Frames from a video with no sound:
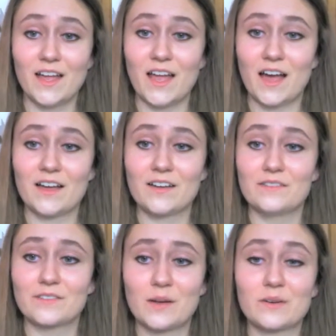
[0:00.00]

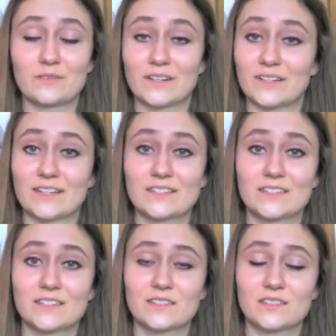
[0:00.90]
I've come to
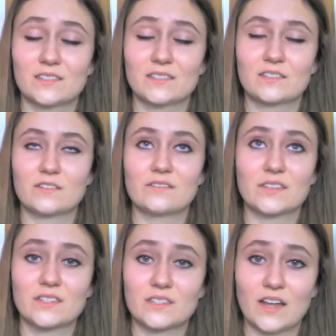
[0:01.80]
realize through
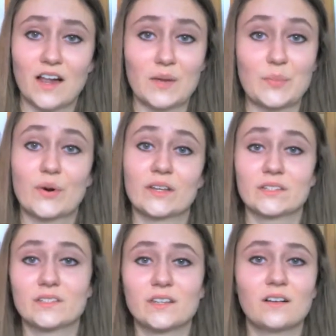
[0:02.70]
this that I'm
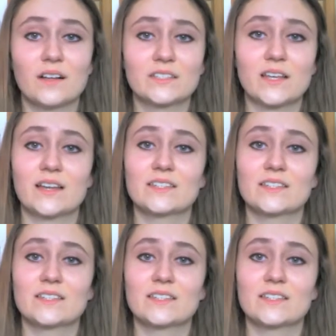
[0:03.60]
priceless in God's eyes,